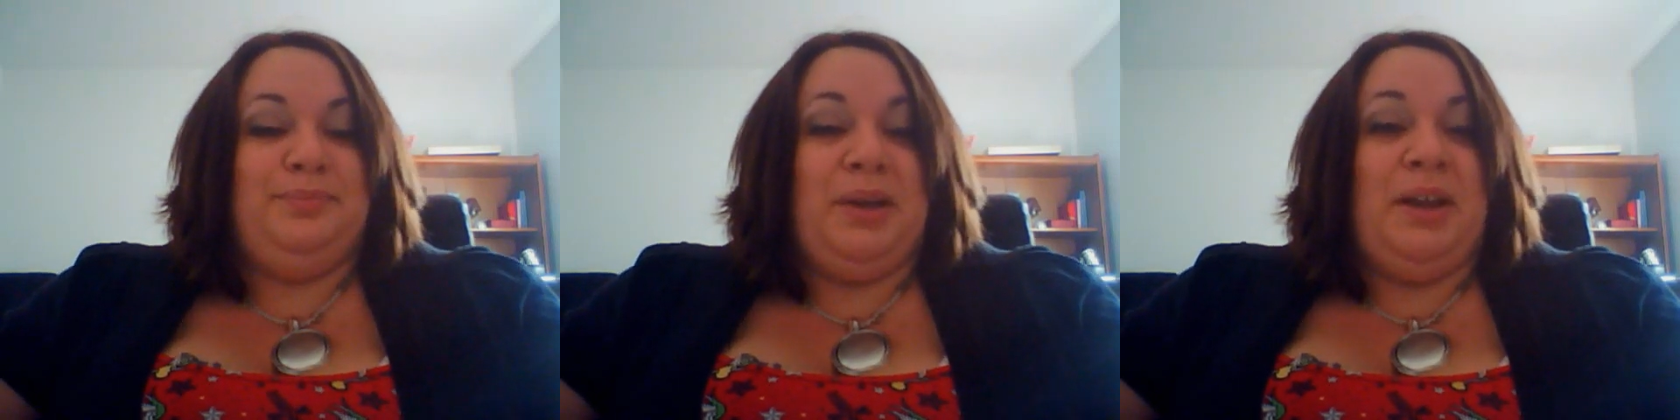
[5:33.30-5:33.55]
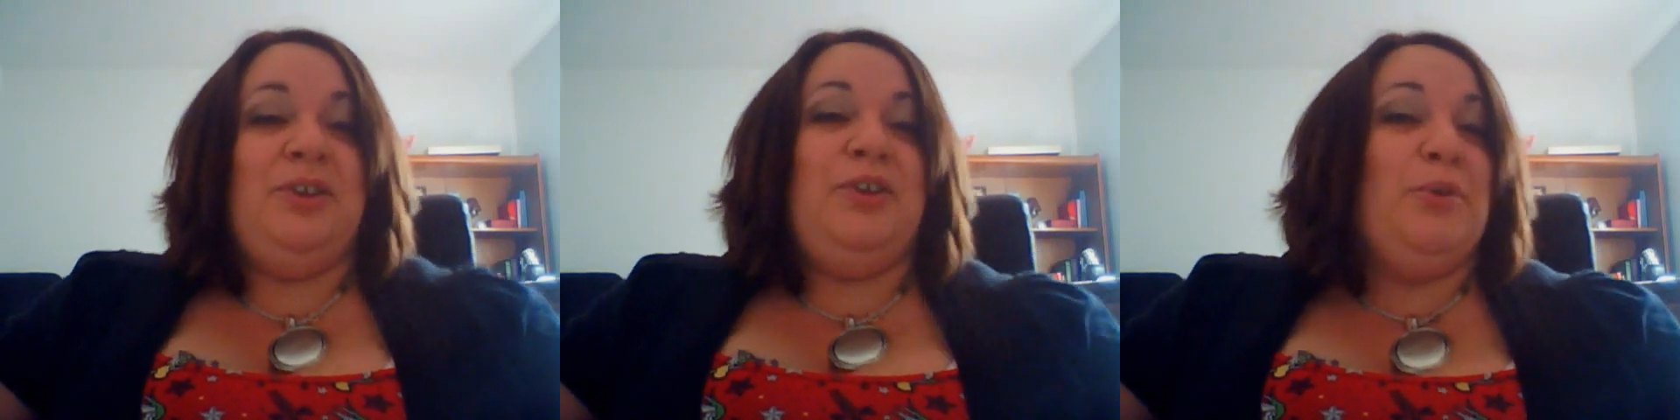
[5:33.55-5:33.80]

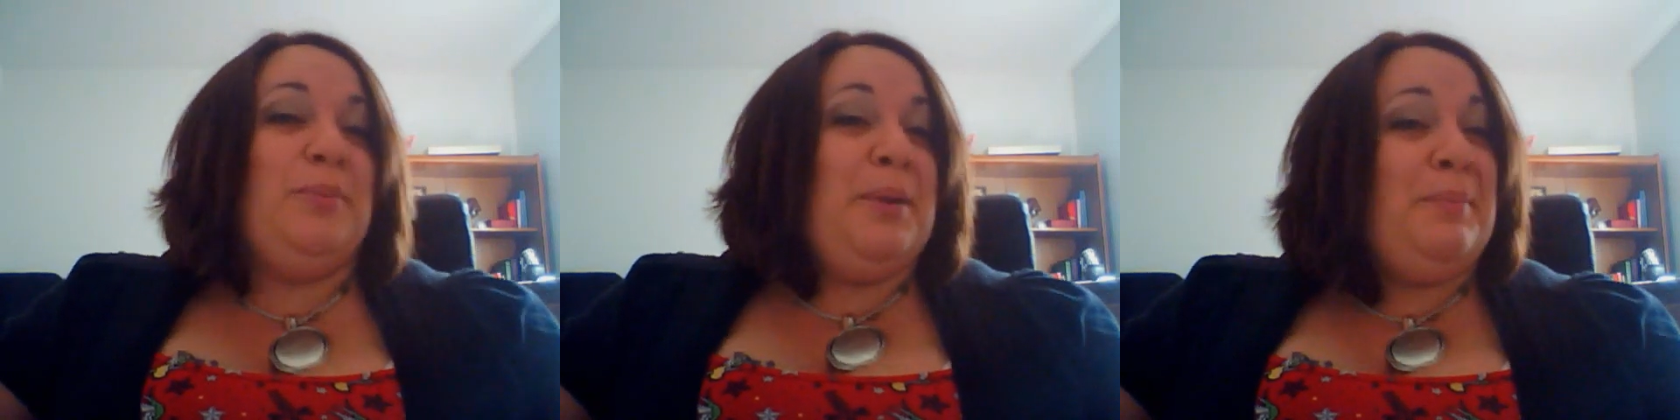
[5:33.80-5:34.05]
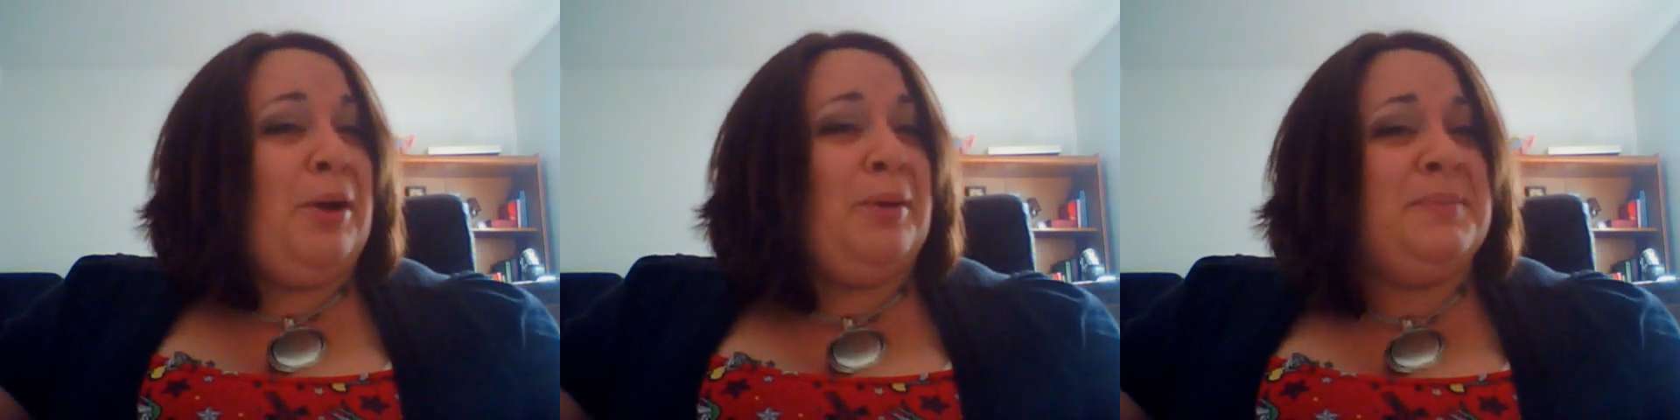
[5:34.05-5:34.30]
but I know my
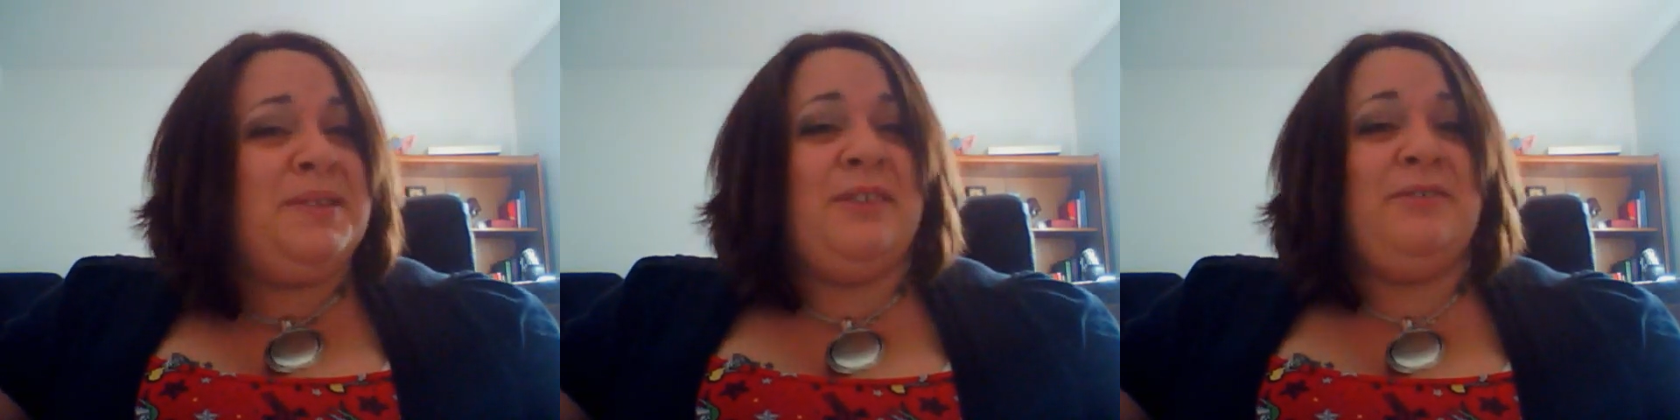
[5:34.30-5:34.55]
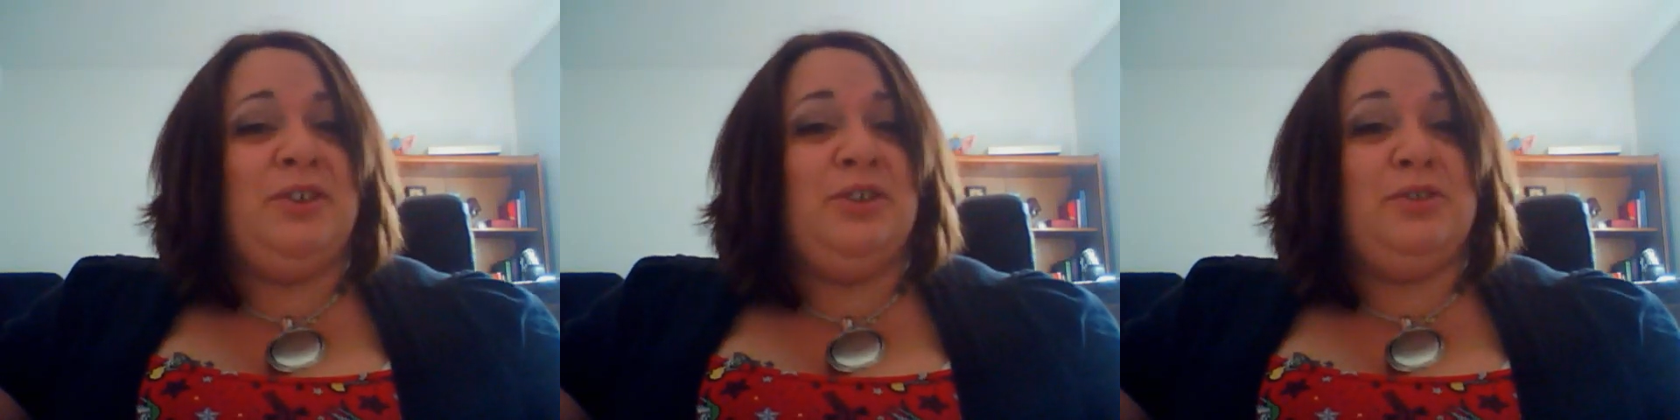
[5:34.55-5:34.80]
mom's
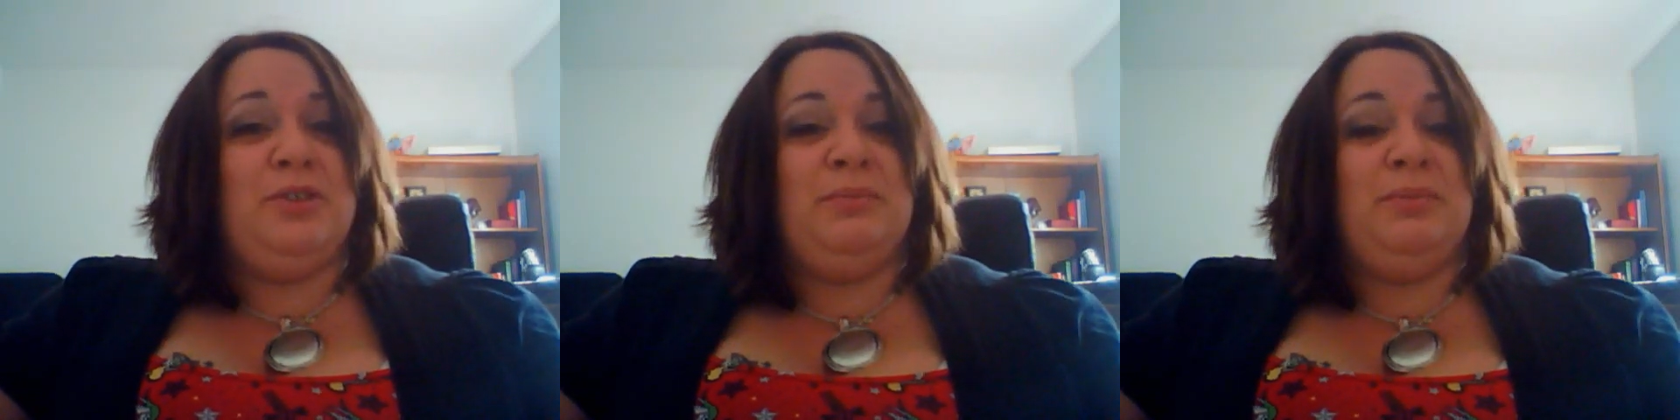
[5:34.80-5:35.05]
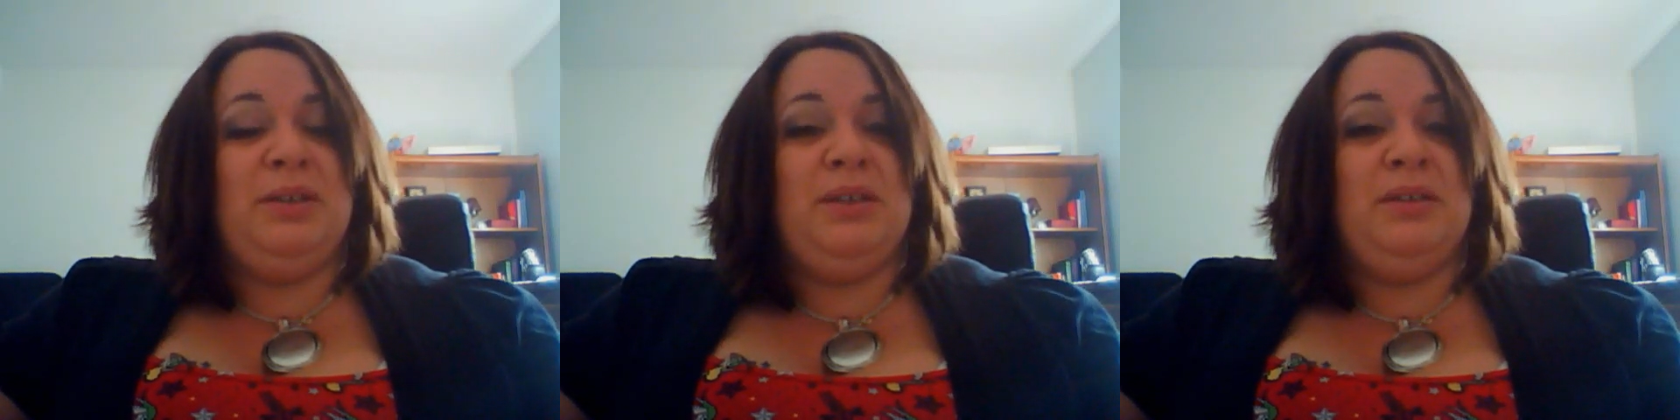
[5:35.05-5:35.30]
heavier than
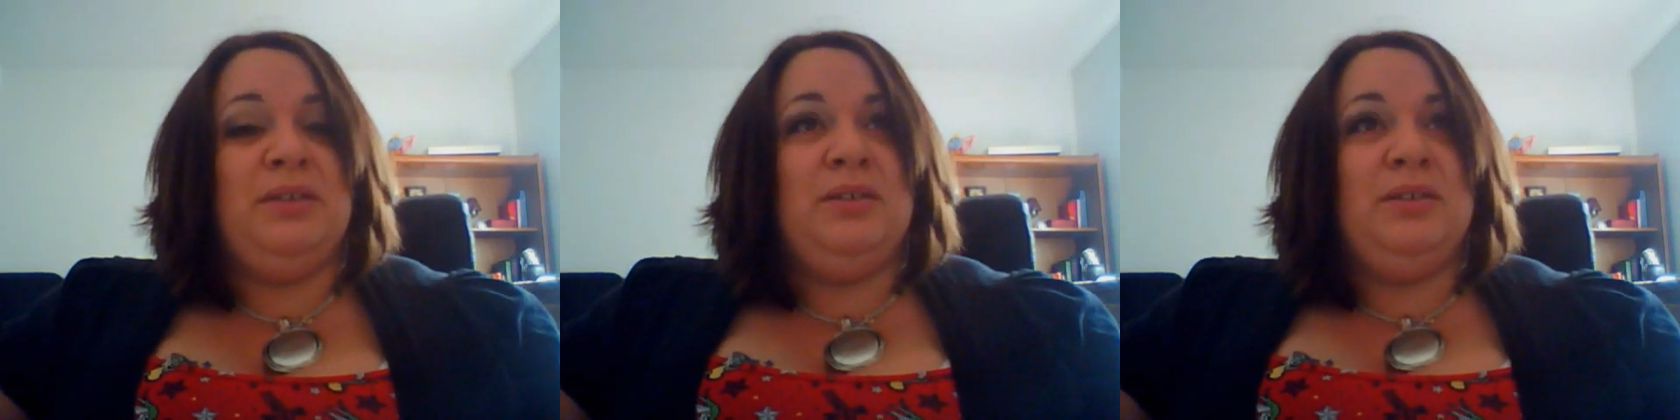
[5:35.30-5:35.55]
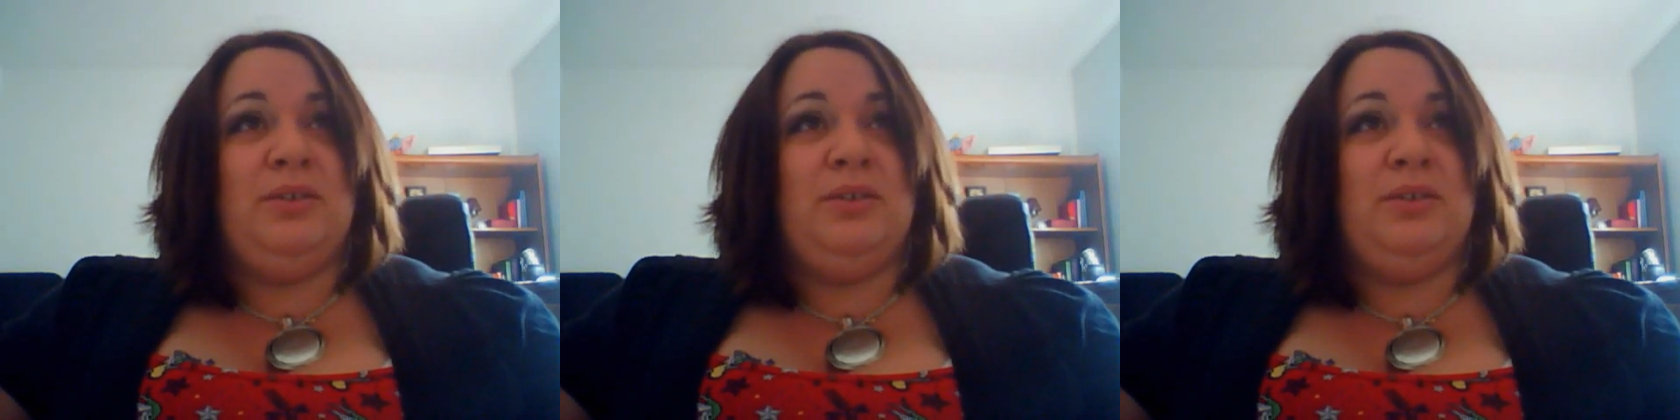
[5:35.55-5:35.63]
me,